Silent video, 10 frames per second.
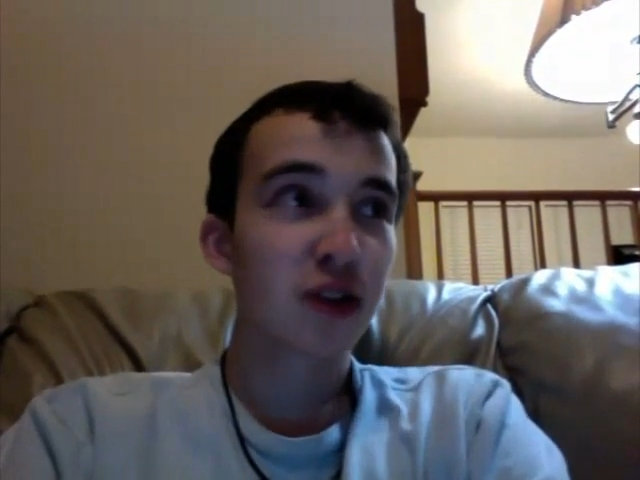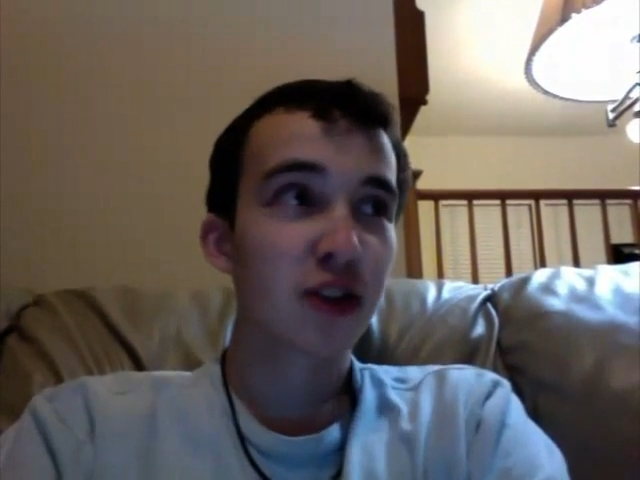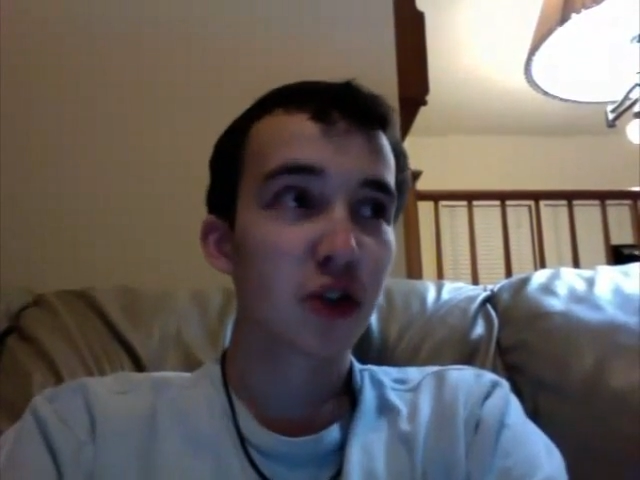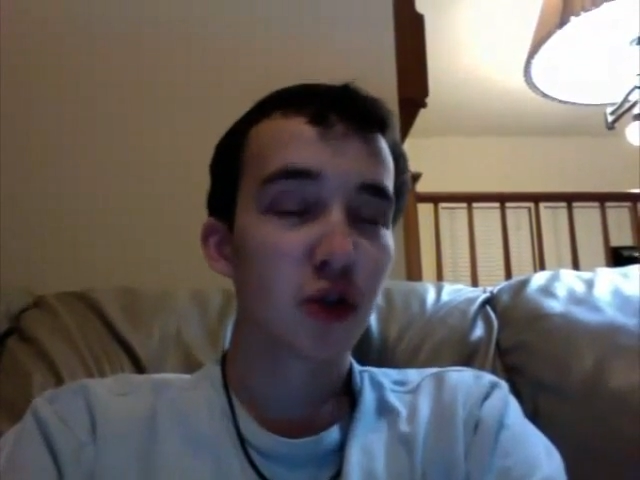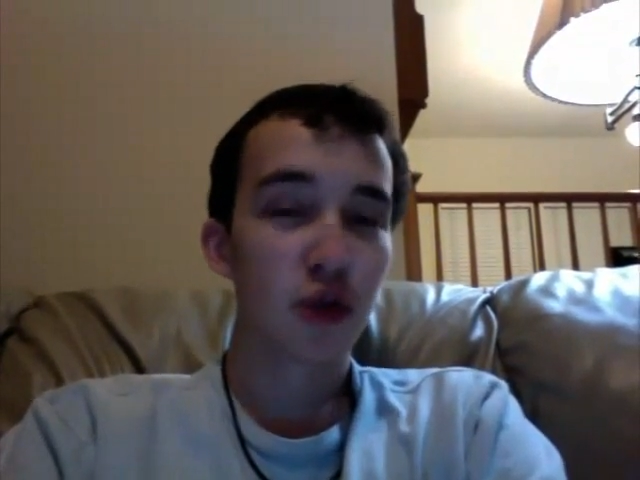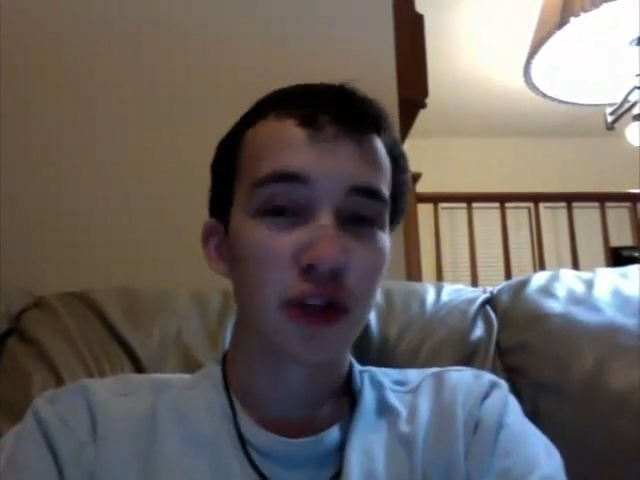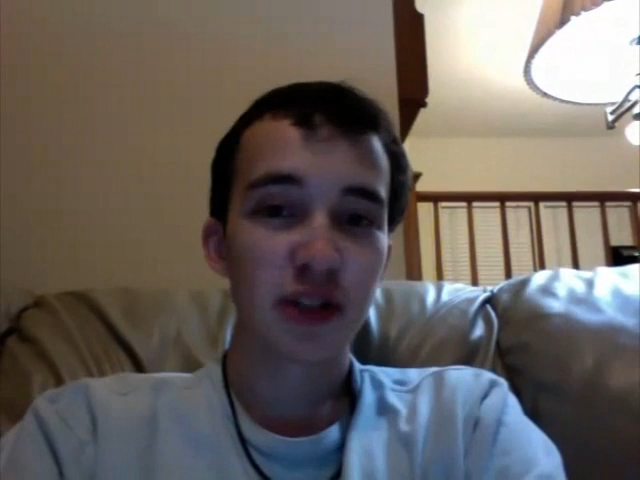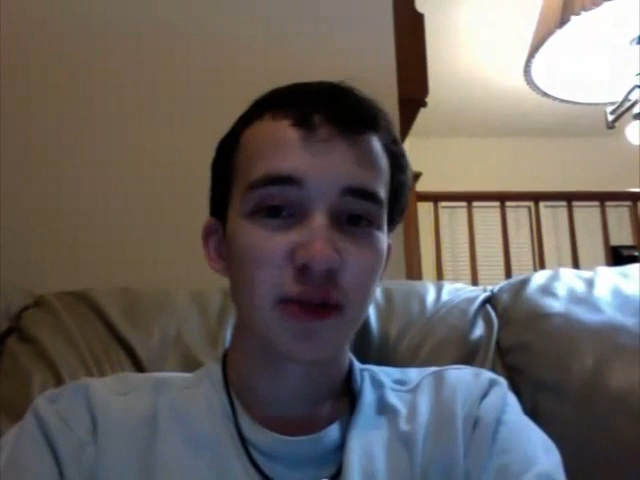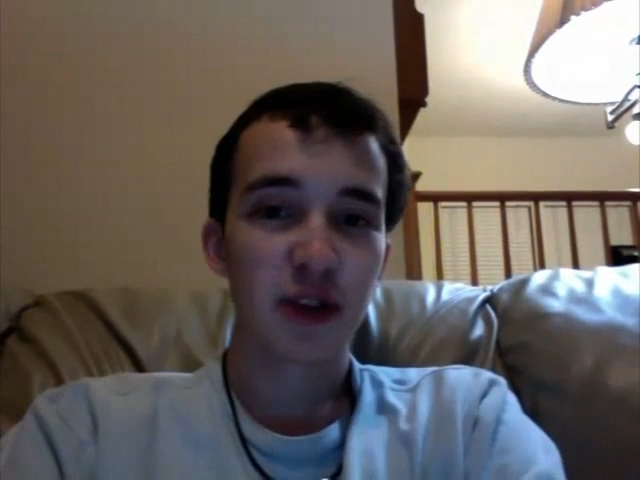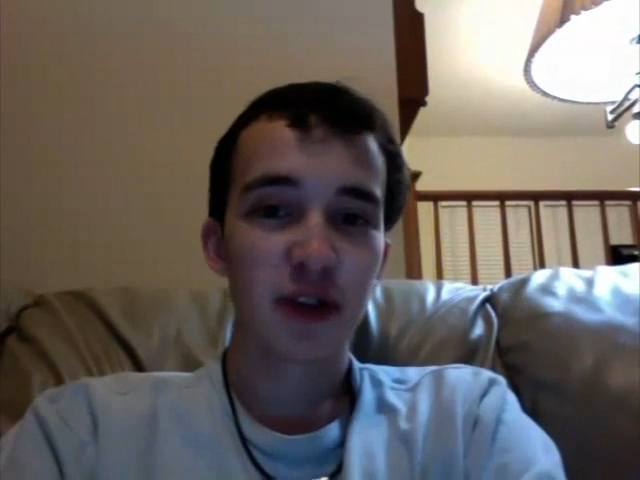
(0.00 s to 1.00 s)
So I just
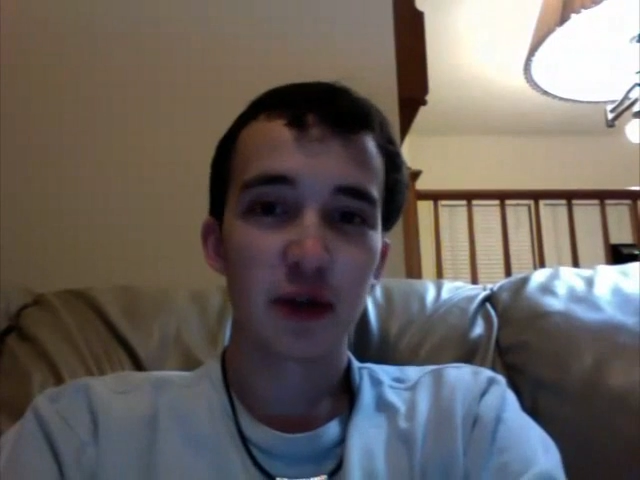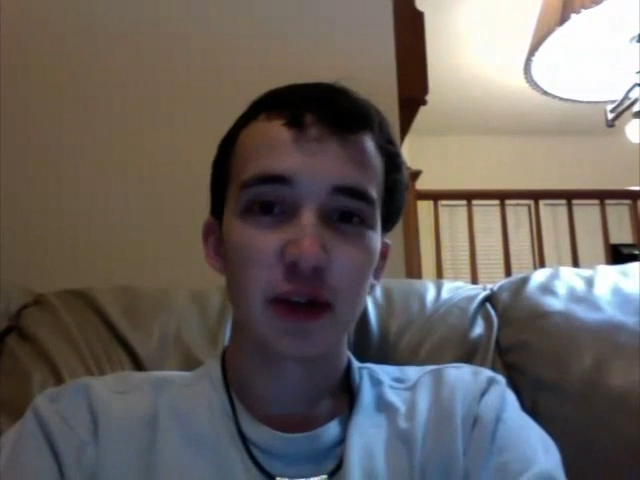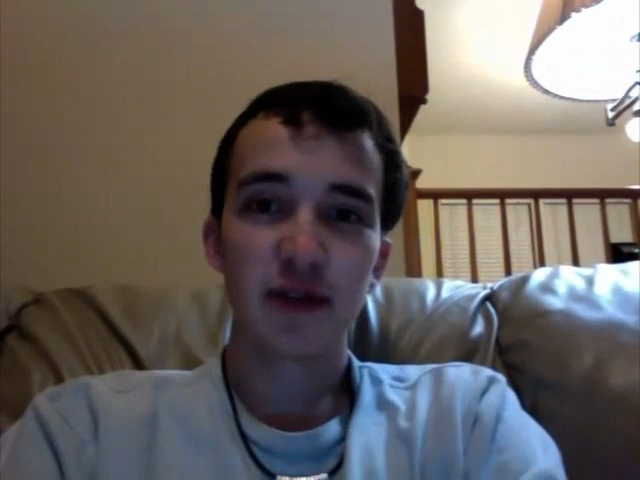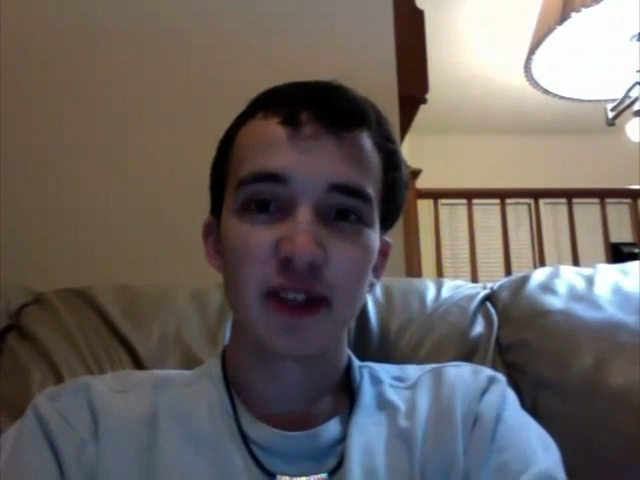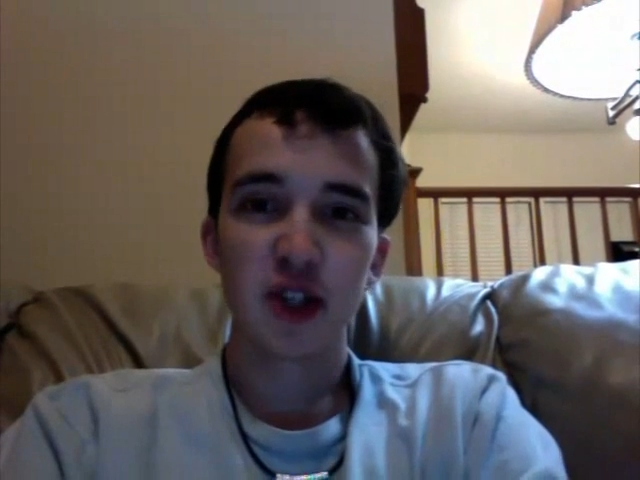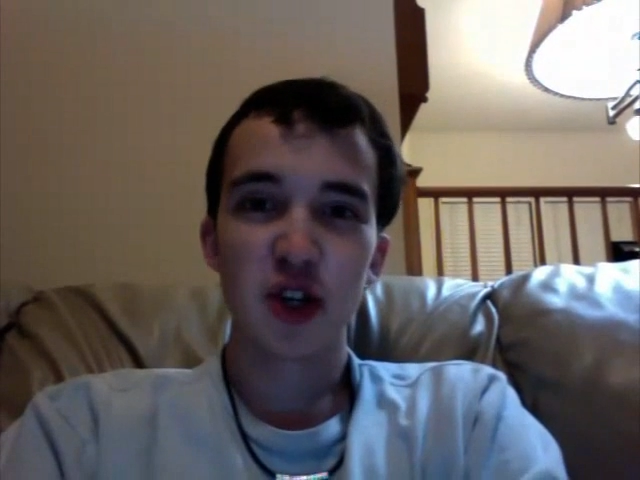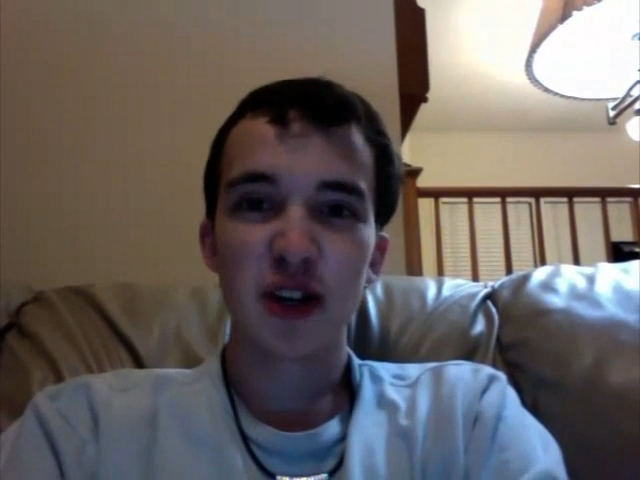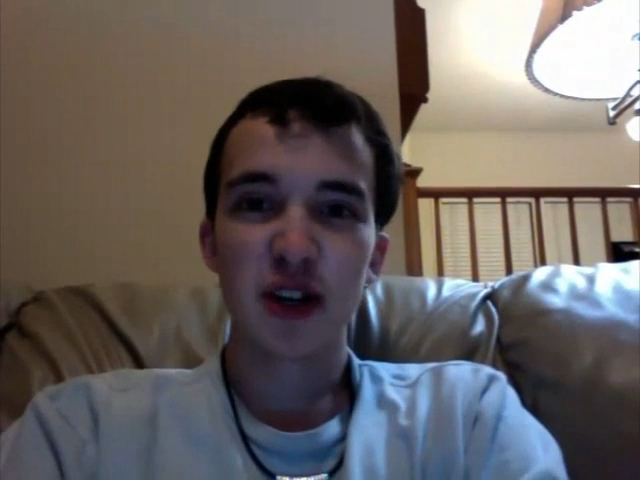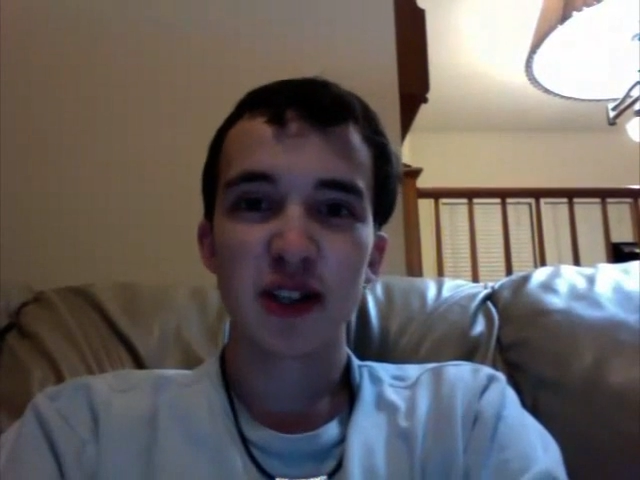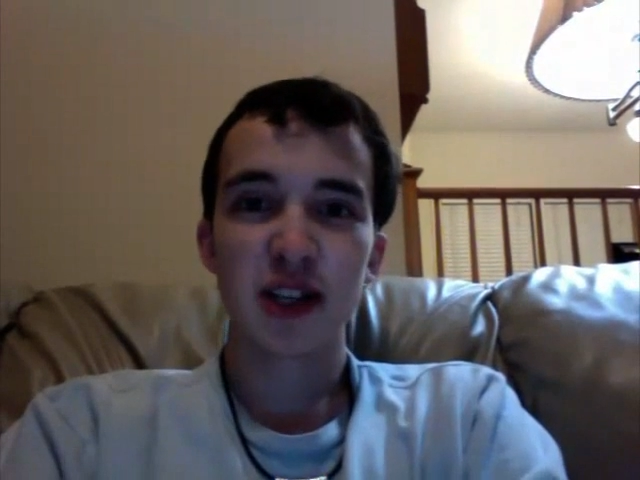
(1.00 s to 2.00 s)
thought that I would give this a try
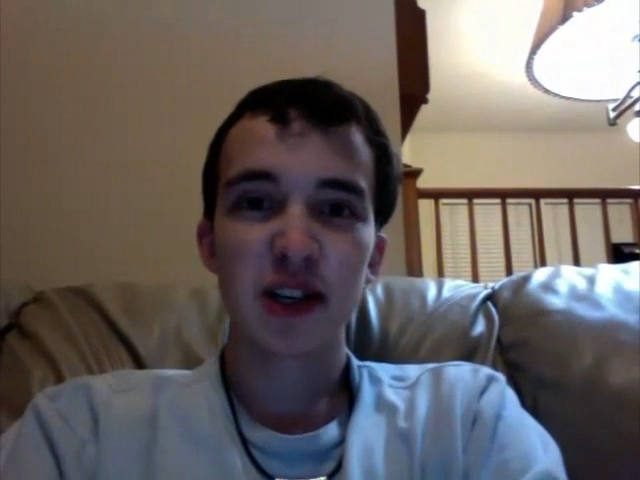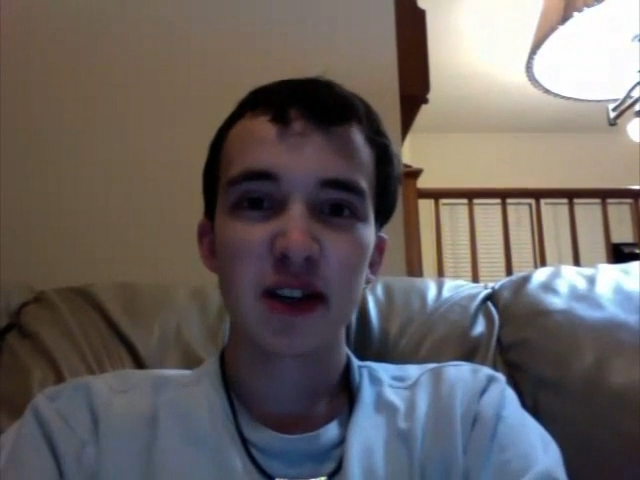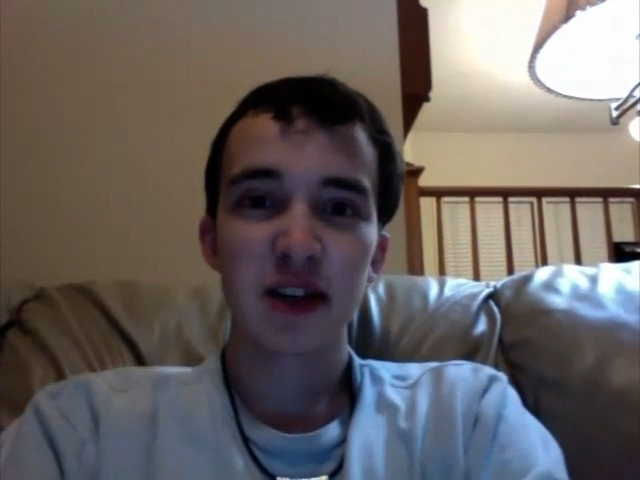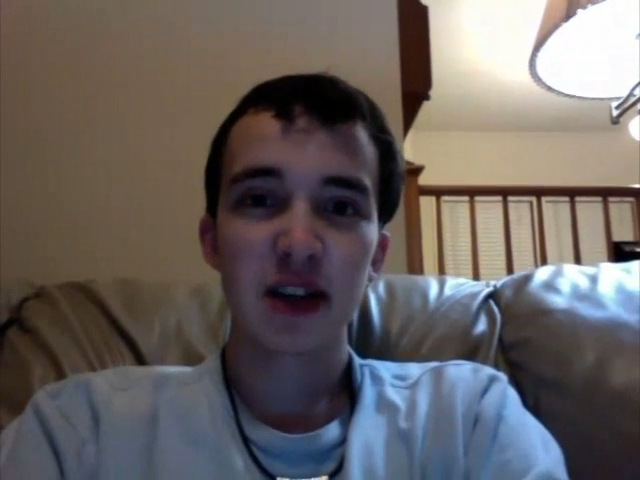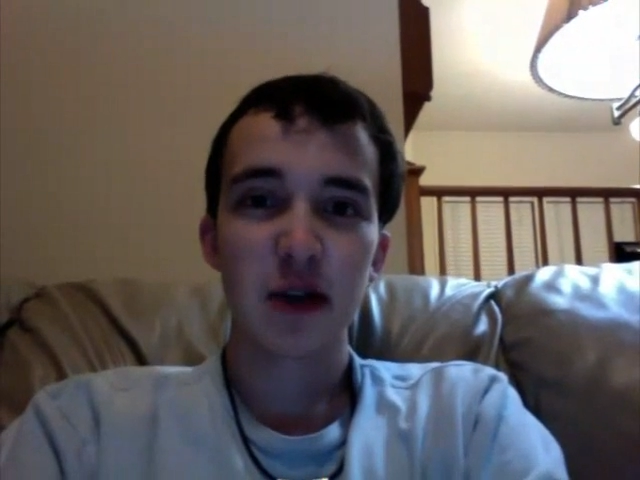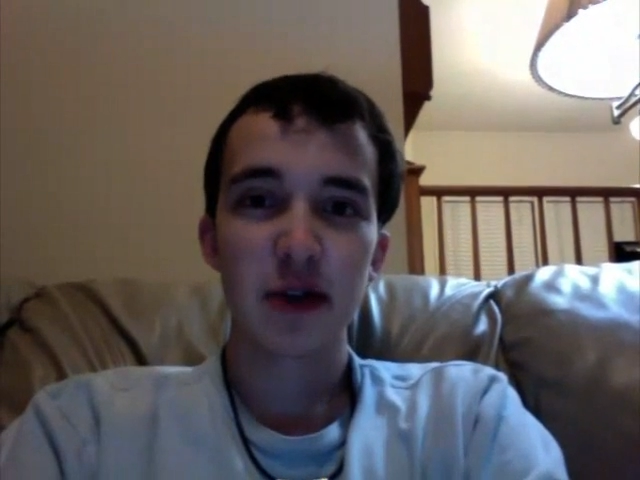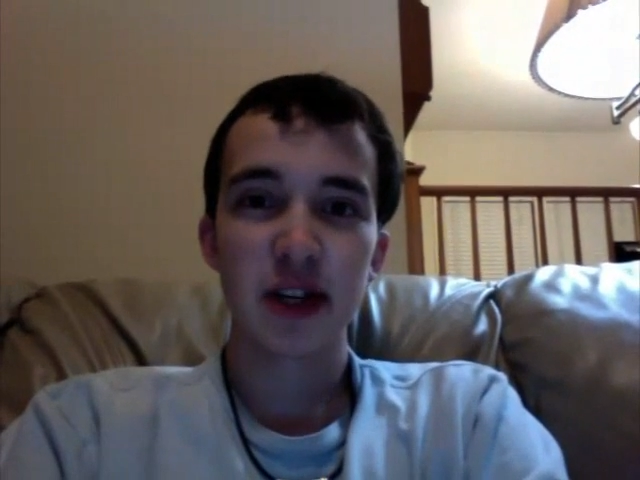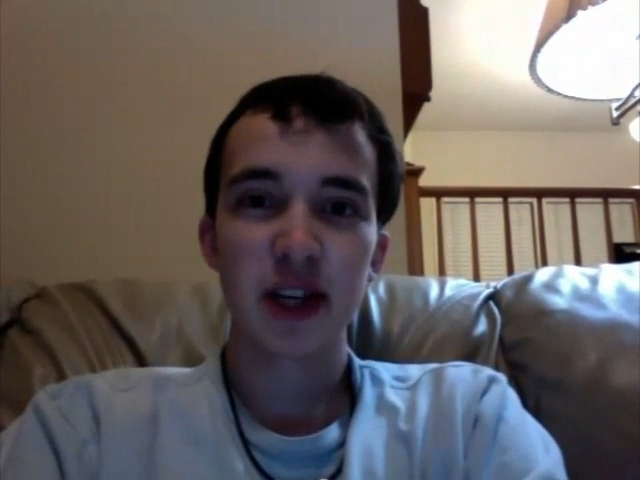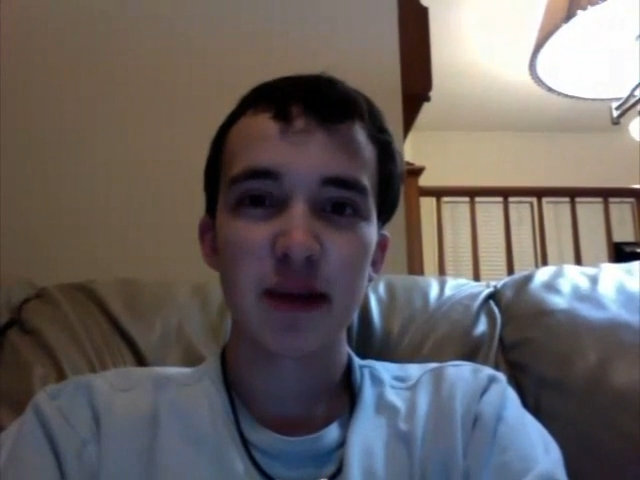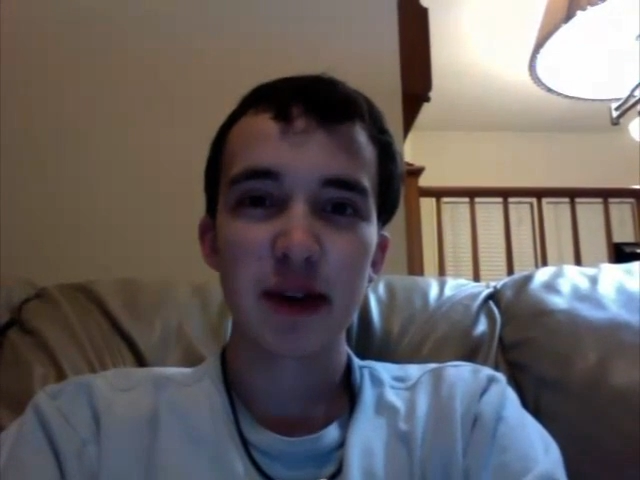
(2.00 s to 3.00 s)
and see how
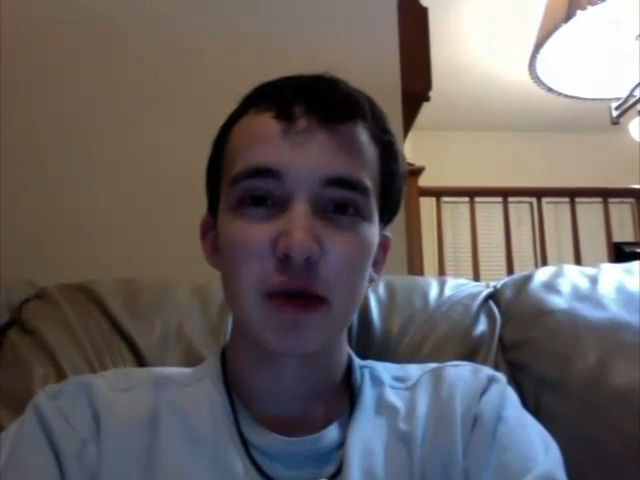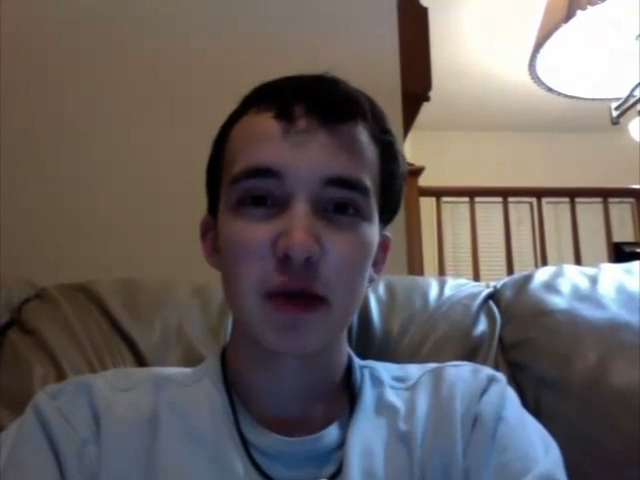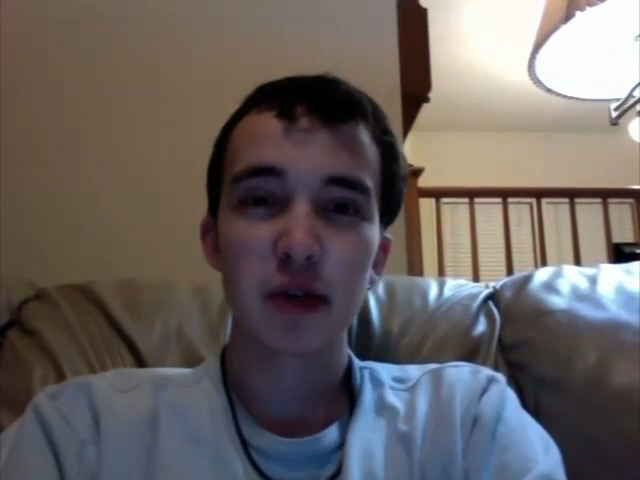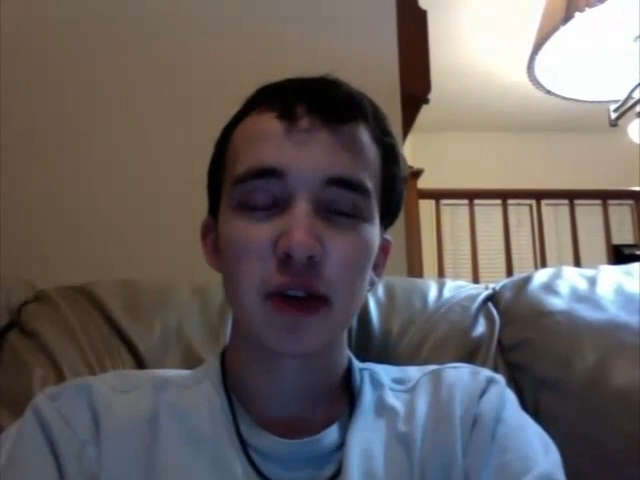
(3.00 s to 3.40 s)
it came out.